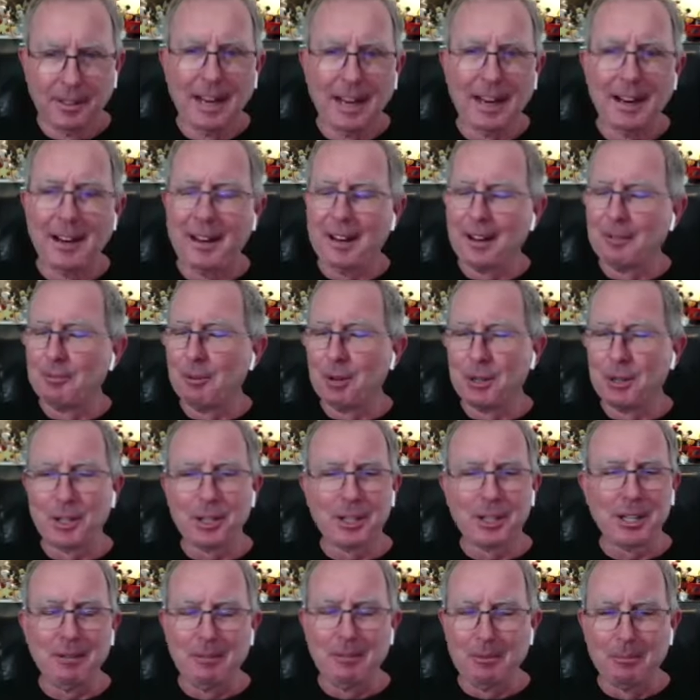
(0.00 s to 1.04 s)
They which
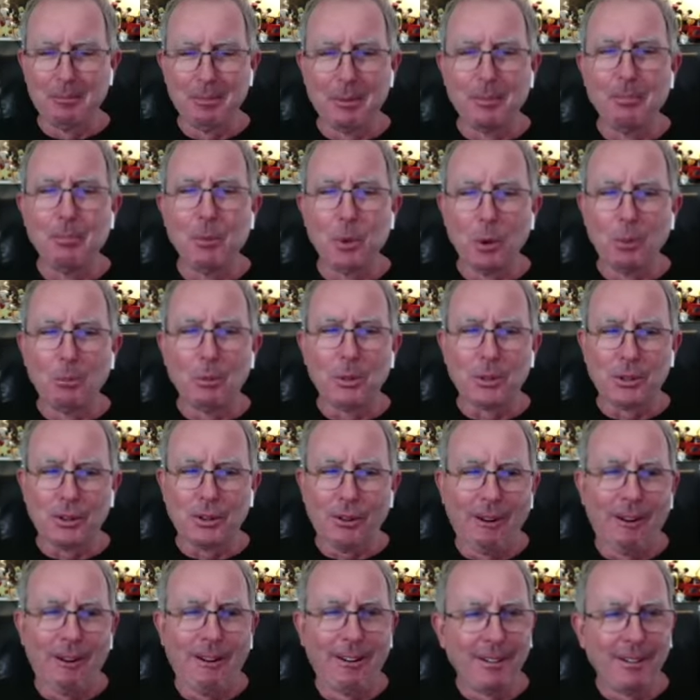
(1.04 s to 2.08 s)
is even more
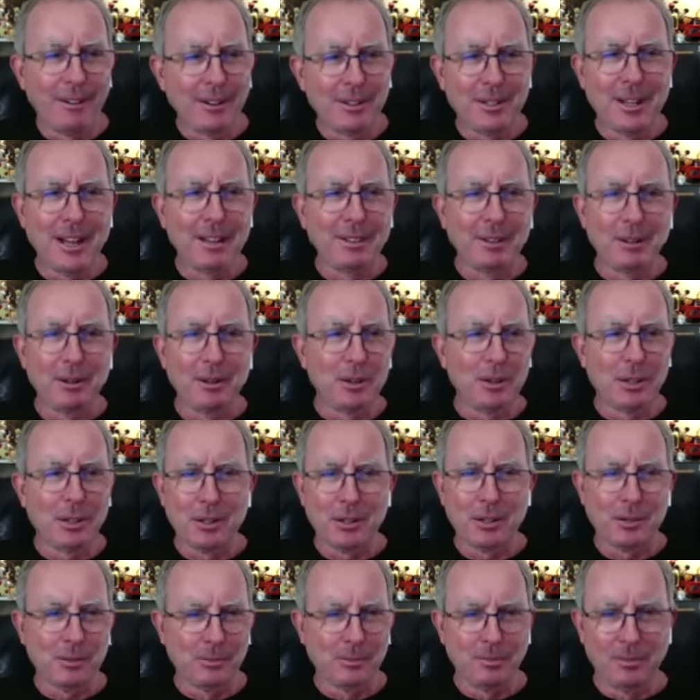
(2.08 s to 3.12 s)
bizarre because like there's
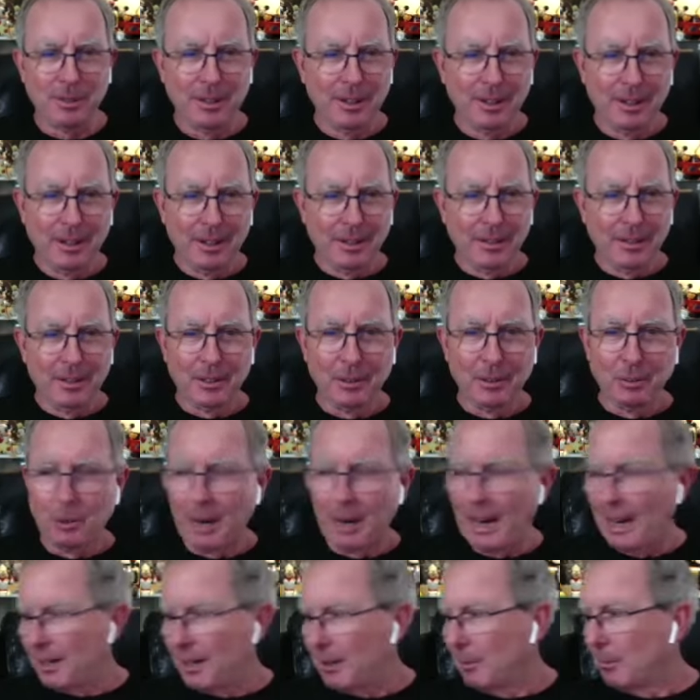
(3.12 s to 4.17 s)
this the
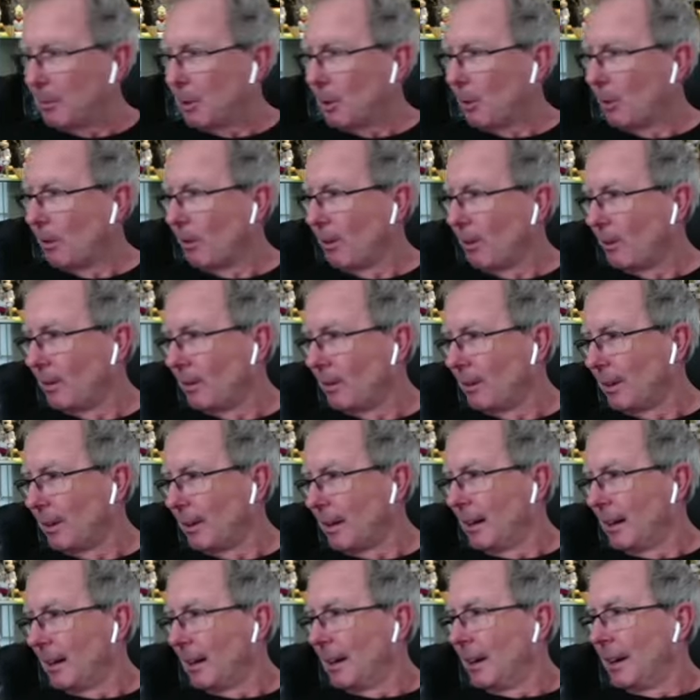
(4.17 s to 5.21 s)
random girl
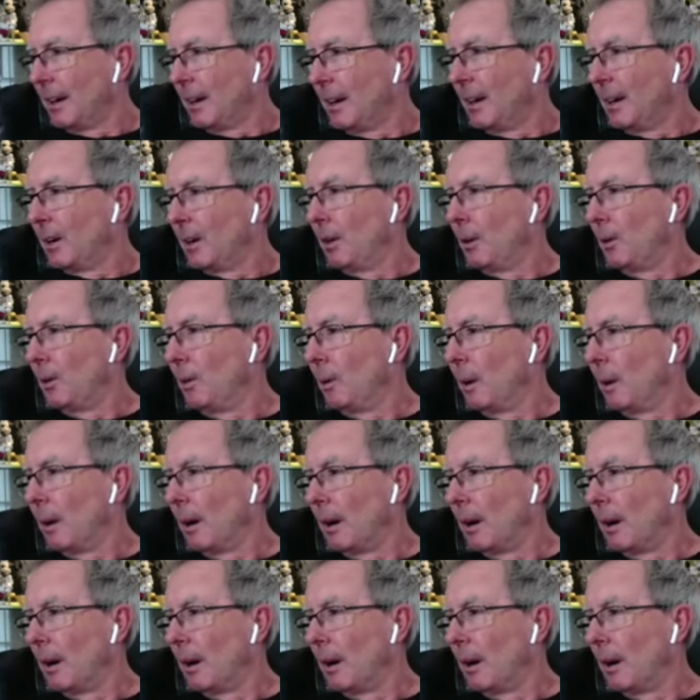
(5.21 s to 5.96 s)
who